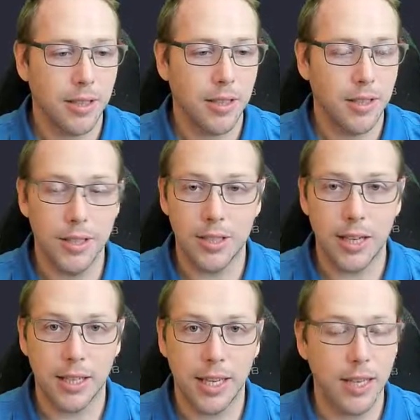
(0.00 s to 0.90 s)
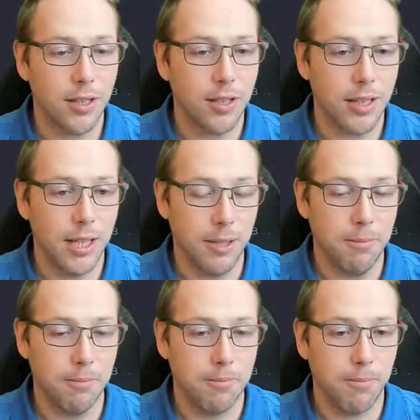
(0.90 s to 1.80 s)
This is allocated on the heap.
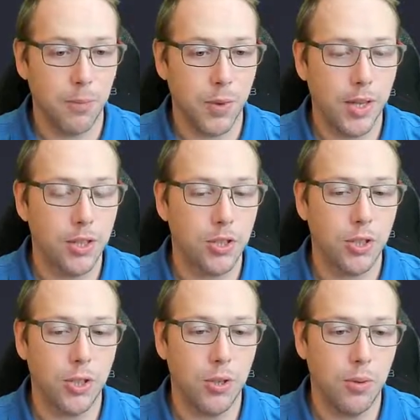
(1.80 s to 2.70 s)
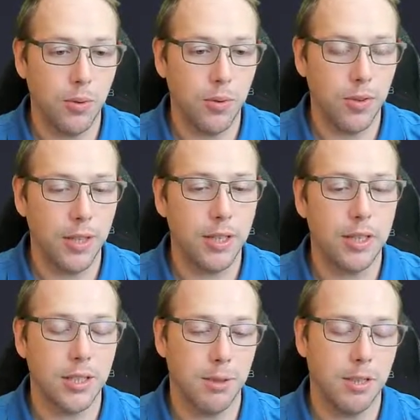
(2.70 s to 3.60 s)
And so this
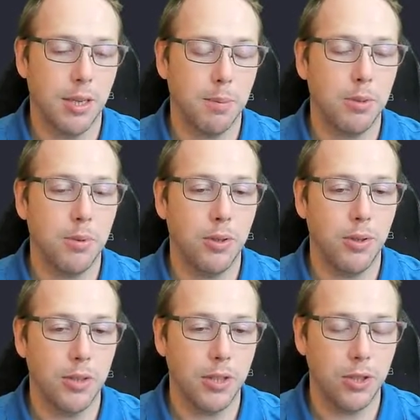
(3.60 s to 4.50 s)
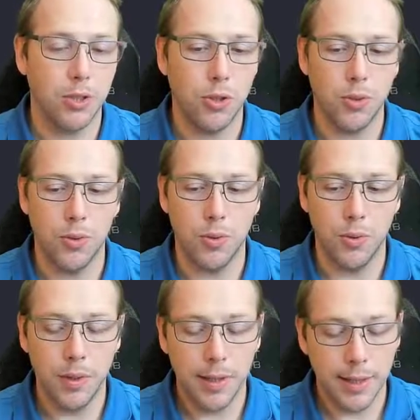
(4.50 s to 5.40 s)
is susceptible
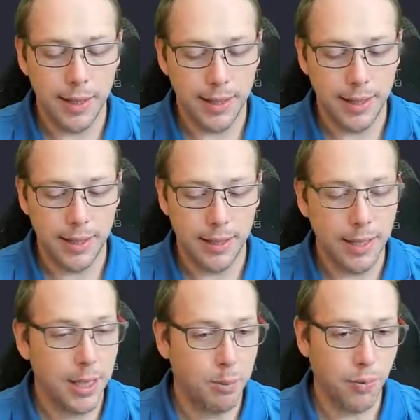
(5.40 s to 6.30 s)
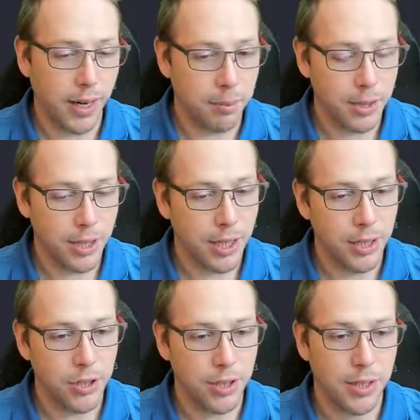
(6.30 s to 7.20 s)
to heap
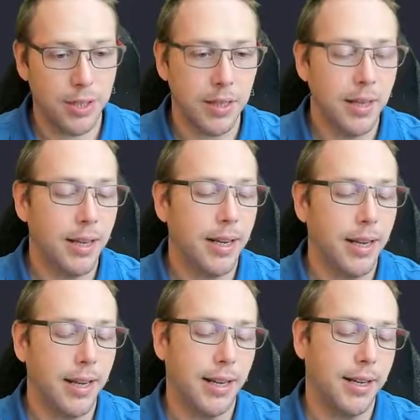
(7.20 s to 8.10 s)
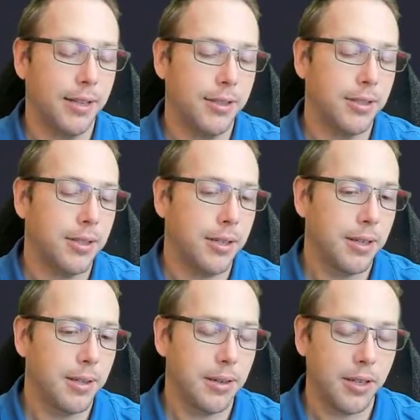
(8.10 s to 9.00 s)
fragmentation and
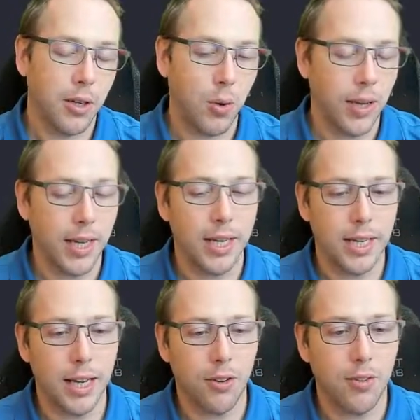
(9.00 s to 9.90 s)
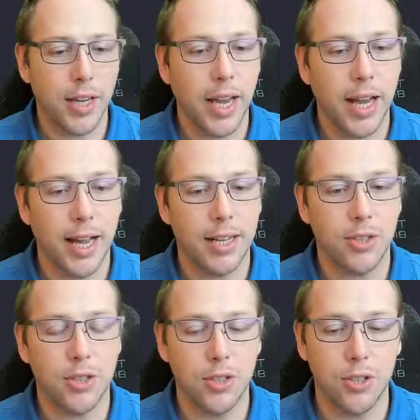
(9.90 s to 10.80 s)
going in and out of
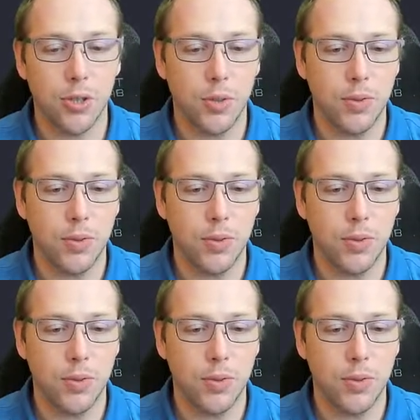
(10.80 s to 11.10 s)
cache. And so